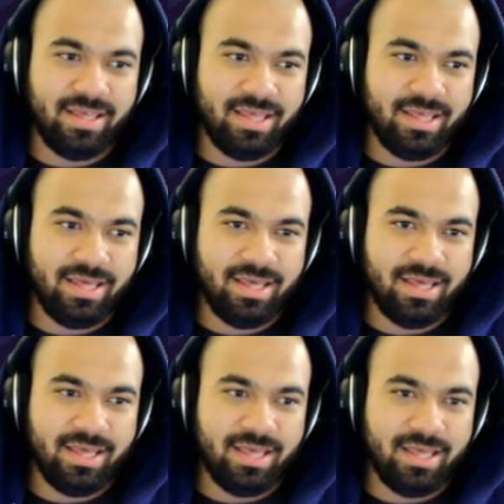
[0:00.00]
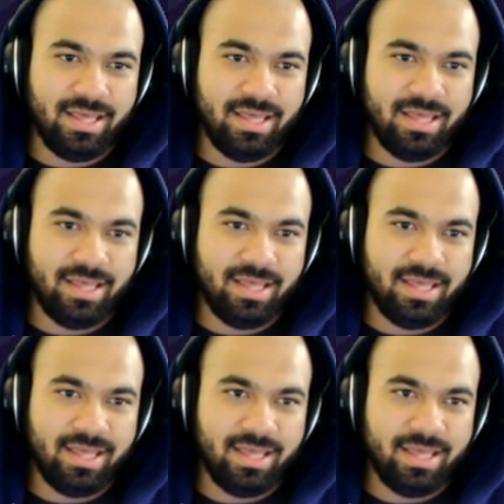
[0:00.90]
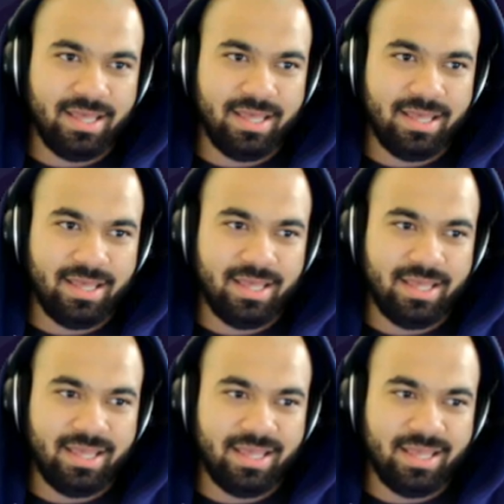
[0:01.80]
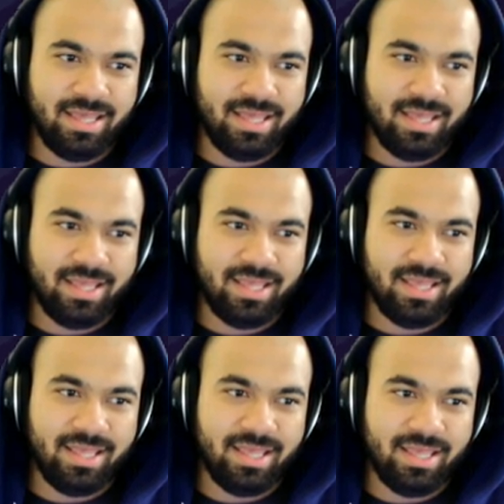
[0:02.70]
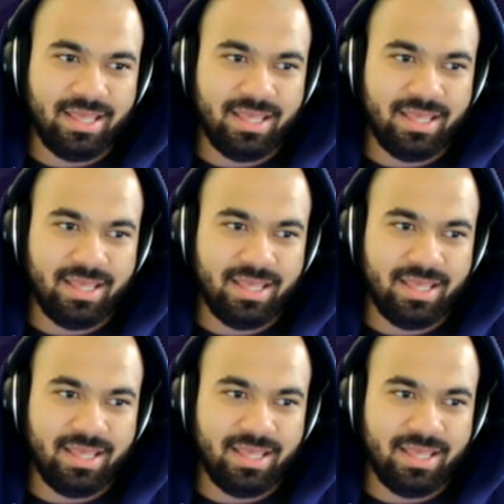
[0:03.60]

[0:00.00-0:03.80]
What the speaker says: (silence)